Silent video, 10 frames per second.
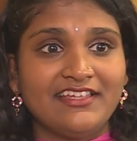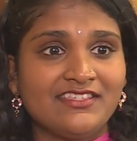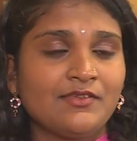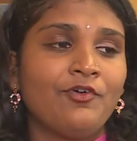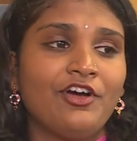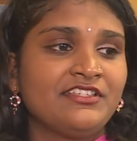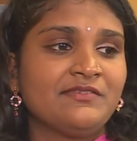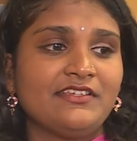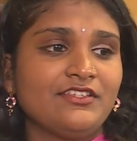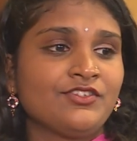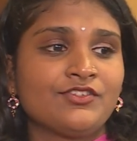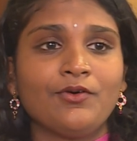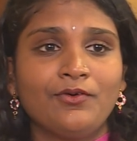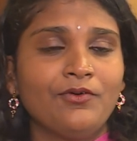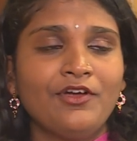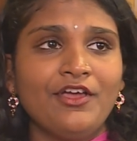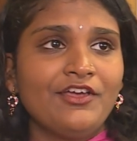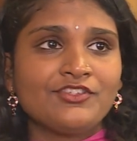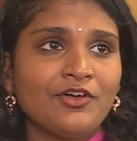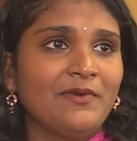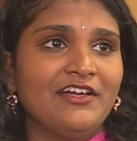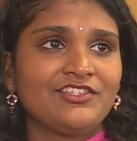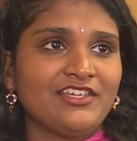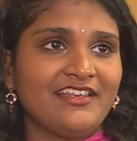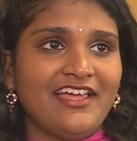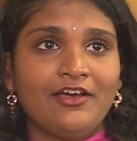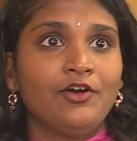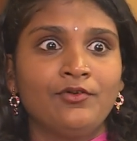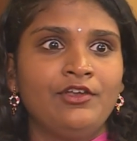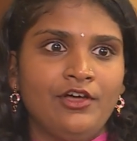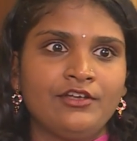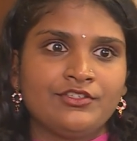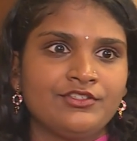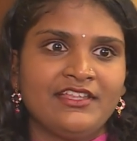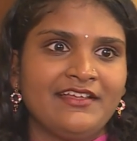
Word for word: They supported me so, so much and I owe a lot to